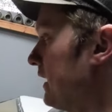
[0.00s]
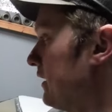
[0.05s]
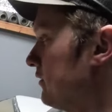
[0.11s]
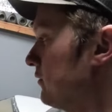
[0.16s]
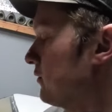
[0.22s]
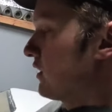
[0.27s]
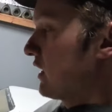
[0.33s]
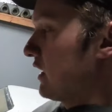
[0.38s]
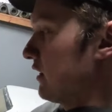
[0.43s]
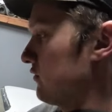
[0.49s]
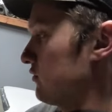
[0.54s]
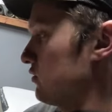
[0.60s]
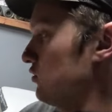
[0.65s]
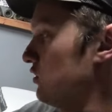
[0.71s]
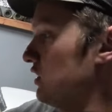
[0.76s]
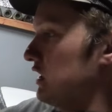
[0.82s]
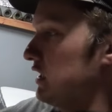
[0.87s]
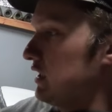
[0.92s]
out without
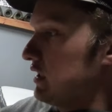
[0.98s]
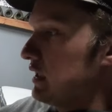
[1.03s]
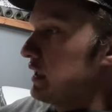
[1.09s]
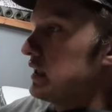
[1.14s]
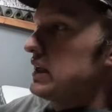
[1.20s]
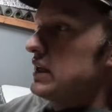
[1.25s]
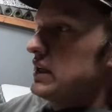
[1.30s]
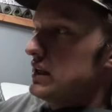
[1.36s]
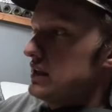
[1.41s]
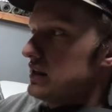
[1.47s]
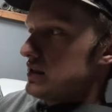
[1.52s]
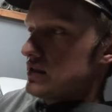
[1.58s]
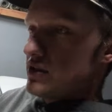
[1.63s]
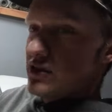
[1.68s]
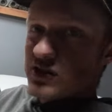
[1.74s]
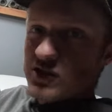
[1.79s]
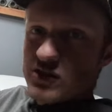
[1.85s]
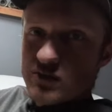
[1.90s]
ruining
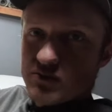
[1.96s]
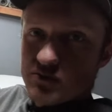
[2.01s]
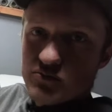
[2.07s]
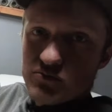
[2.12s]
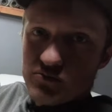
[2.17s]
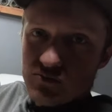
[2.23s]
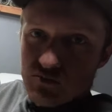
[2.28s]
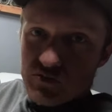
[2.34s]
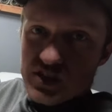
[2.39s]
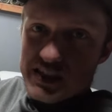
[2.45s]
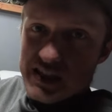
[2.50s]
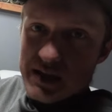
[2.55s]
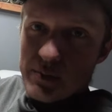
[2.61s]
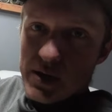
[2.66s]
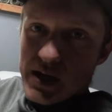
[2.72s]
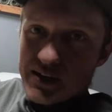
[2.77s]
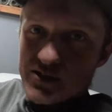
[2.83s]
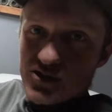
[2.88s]
these
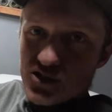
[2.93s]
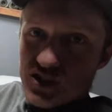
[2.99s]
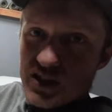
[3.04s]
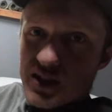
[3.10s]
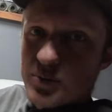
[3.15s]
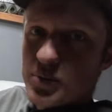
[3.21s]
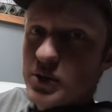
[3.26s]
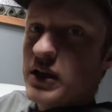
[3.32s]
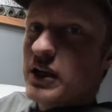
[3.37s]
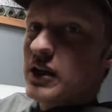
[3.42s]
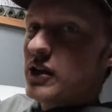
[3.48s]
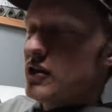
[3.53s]
semi-cheap